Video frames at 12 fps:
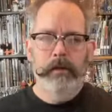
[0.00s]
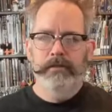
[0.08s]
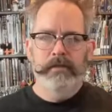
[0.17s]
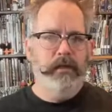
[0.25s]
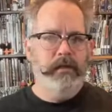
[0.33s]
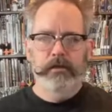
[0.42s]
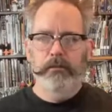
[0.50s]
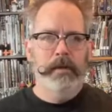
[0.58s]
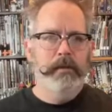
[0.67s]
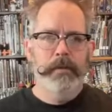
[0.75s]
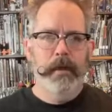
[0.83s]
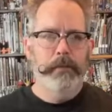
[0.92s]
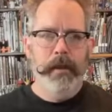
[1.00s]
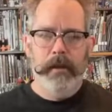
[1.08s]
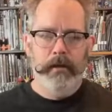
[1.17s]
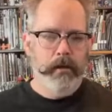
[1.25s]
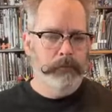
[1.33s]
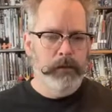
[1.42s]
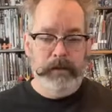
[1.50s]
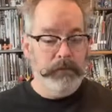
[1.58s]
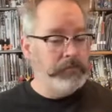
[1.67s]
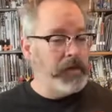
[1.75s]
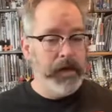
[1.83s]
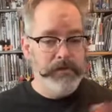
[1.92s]
He's like, can you make me a banner? I'm like,
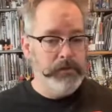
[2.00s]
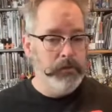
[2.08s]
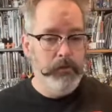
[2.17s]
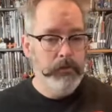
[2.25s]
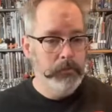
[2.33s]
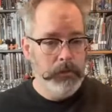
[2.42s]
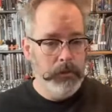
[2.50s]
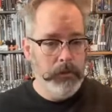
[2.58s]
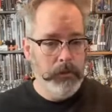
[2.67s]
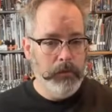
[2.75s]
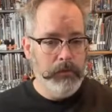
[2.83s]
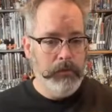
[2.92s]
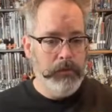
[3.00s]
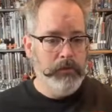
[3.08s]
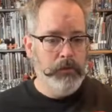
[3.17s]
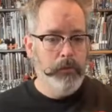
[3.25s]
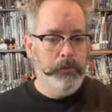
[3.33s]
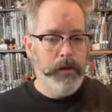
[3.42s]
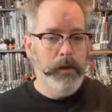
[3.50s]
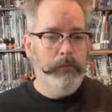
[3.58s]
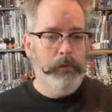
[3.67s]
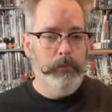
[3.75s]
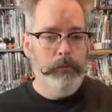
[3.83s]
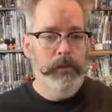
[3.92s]
I've got you, you know, yeah. no
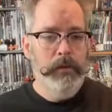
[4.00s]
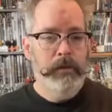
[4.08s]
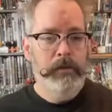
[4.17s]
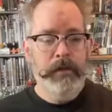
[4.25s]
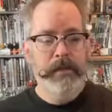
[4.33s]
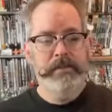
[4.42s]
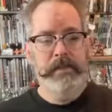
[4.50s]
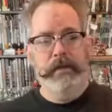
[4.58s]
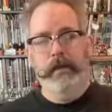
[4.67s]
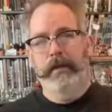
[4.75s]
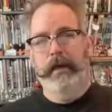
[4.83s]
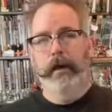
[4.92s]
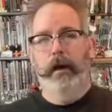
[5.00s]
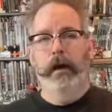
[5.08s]
problem. It's taken care